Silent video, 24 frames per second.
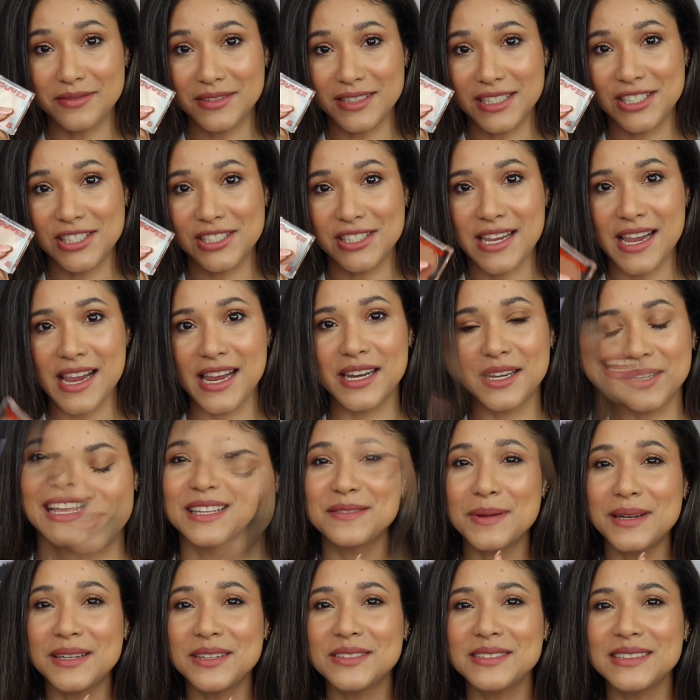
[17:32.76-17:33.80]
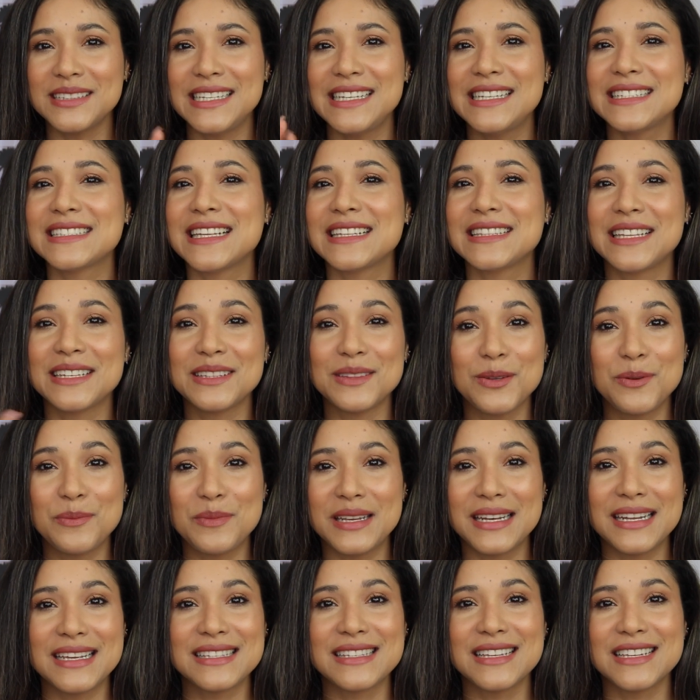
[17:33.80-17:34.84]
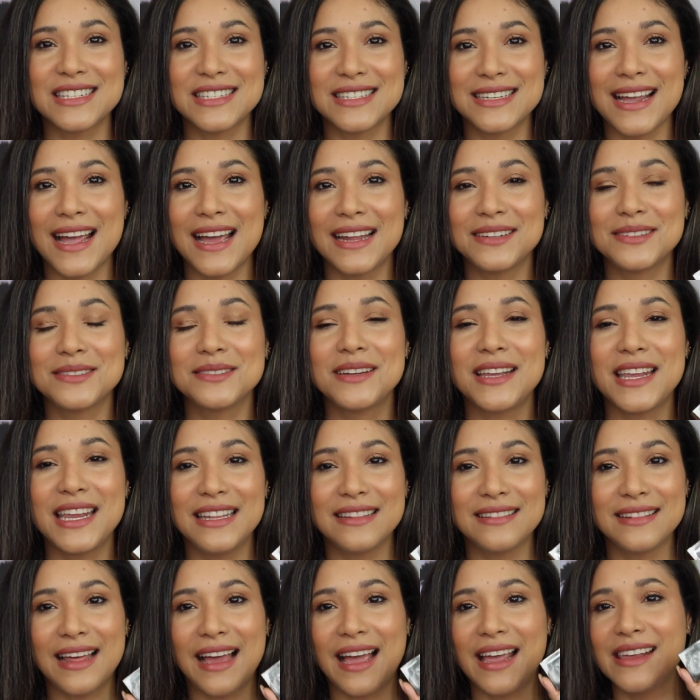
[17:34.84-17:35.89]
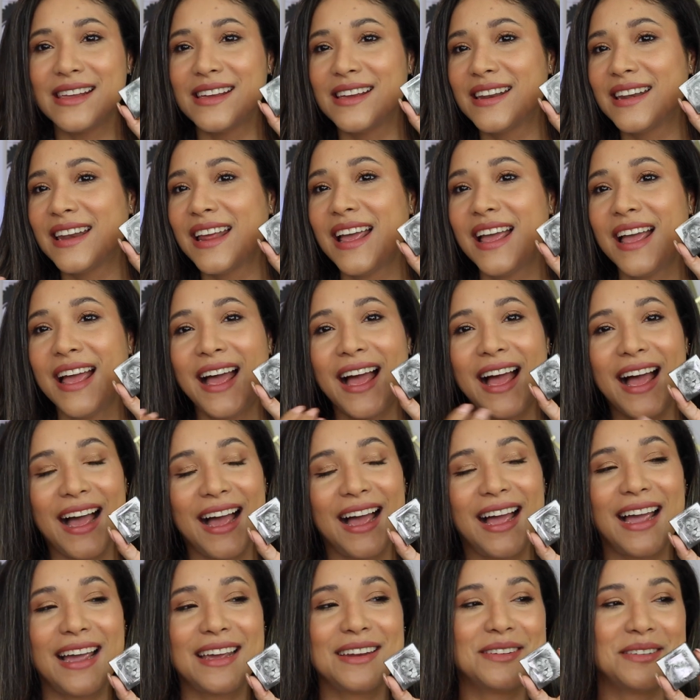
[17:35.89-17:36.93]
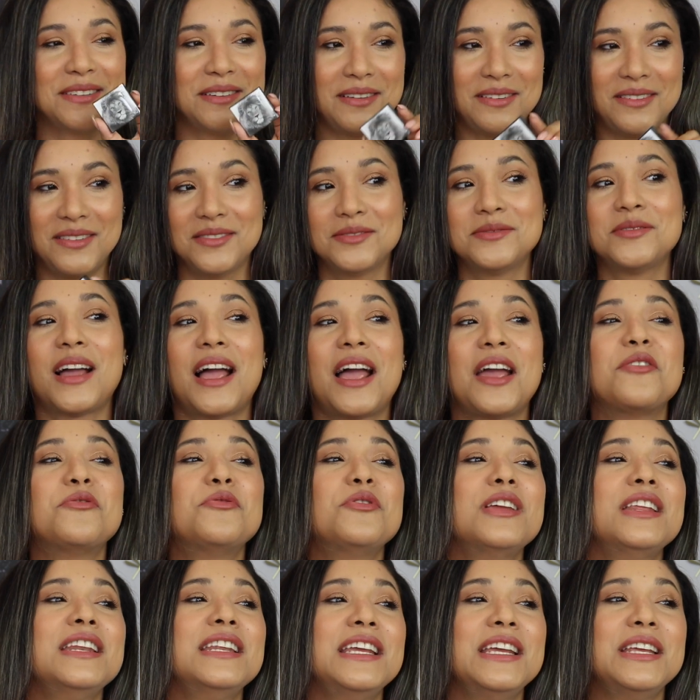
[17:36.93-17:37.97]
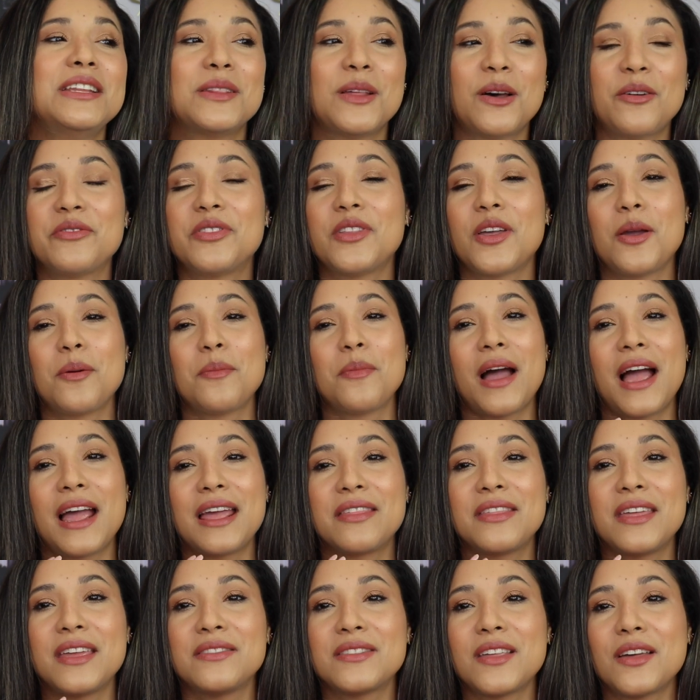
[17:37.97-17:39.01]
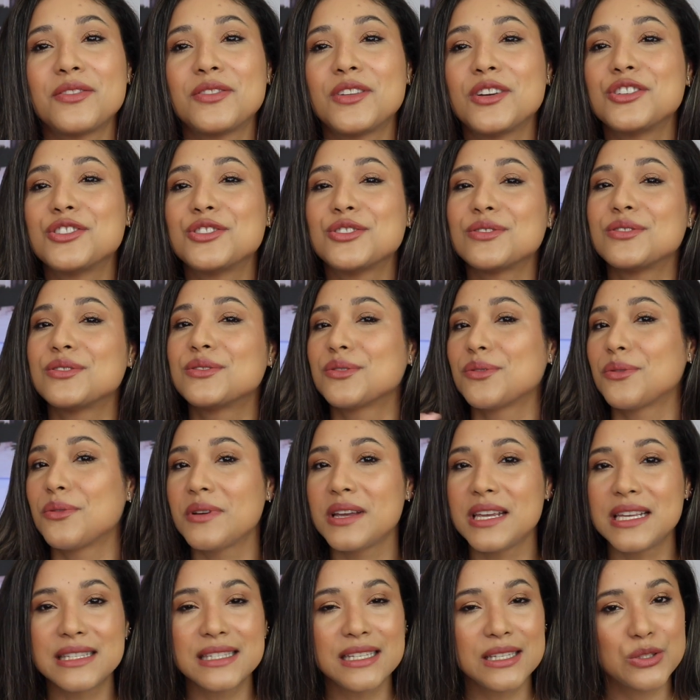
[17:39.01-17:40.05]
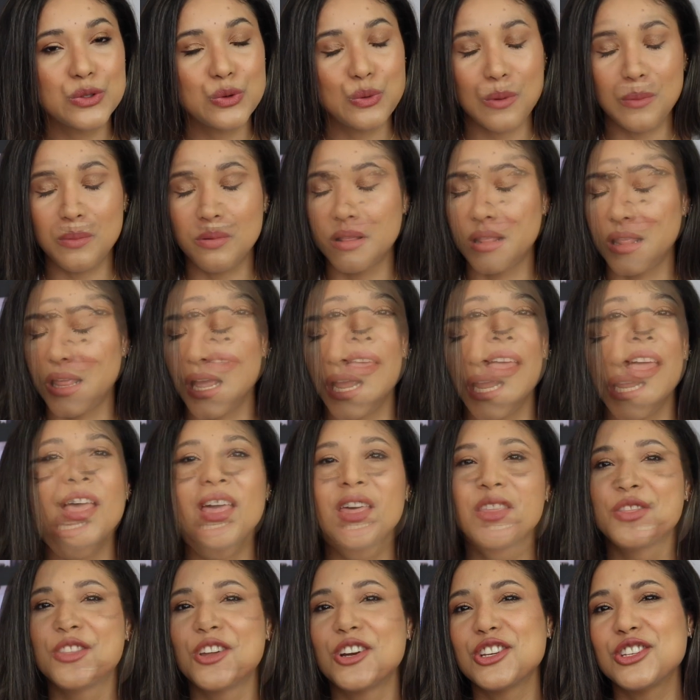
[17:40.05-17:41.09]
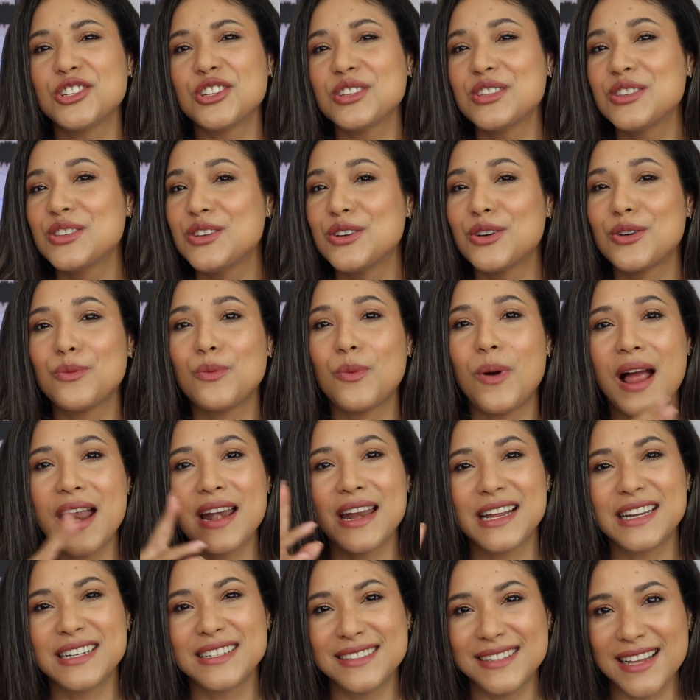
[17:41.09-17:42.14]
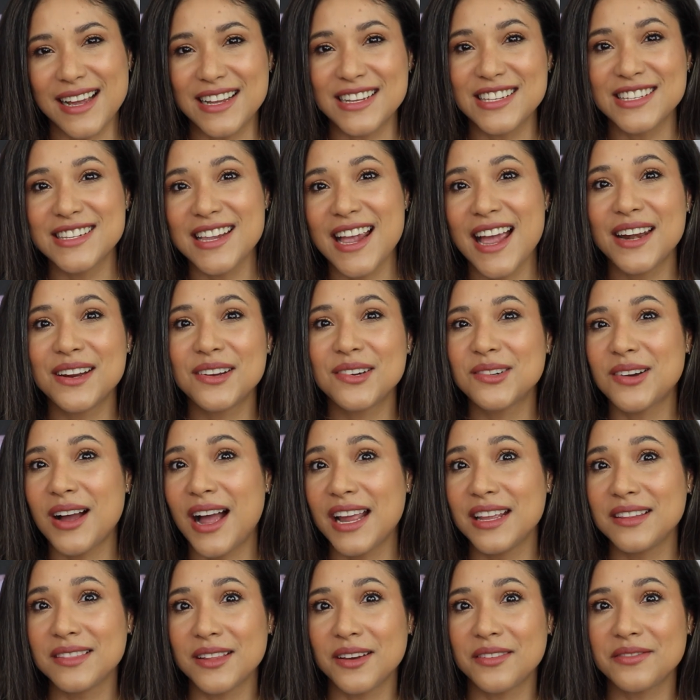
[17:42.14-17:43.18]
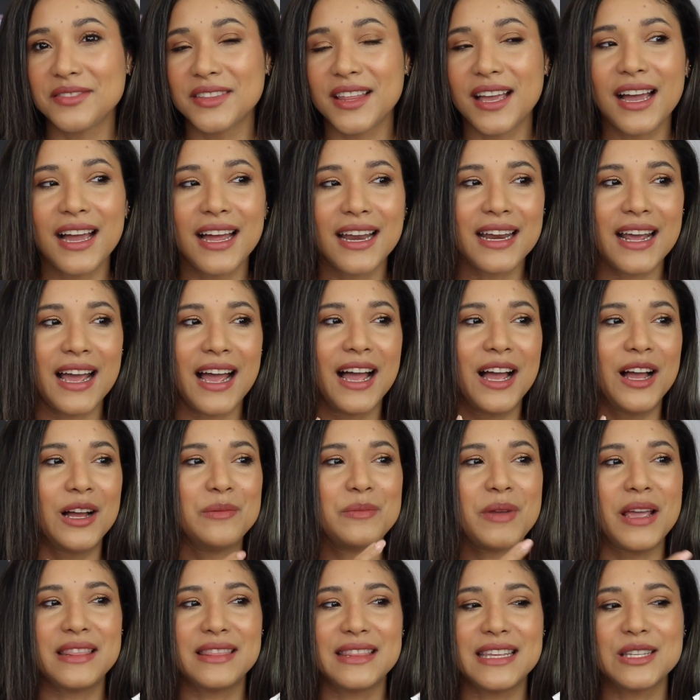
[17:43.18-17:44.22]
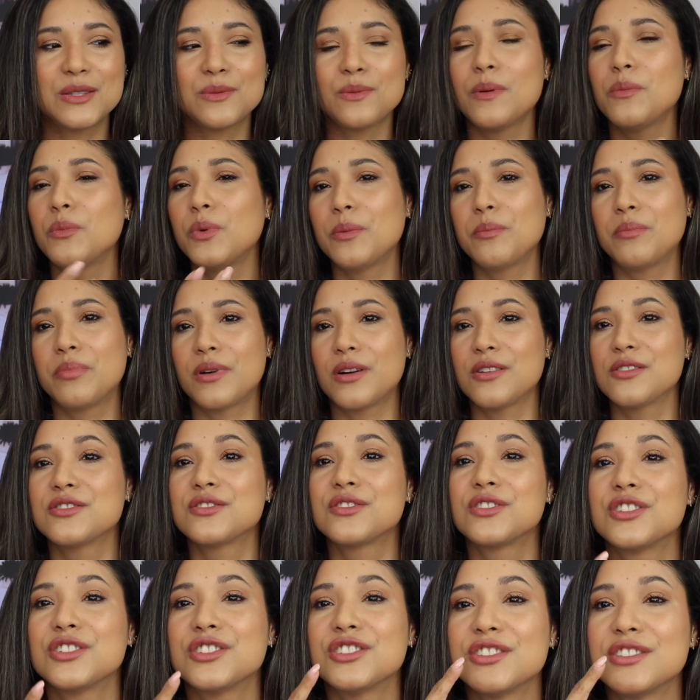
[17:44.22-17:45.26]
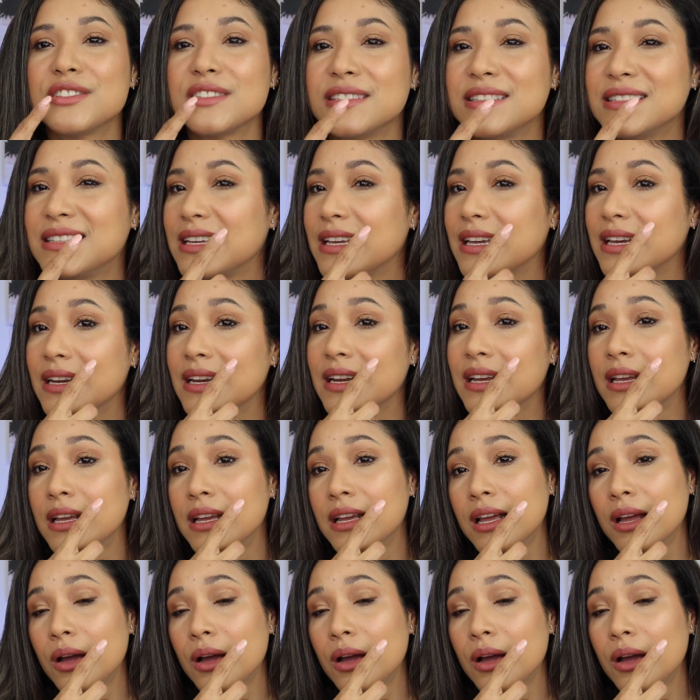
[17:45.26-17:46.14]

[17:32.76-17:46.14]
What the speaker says: this shade. Last but not least, the luminescent shadow in Lion. I don't know, I really love them. I think that they're just so easy to apply. They're just your one and done shadow. I love that. And this one with bronzer just did,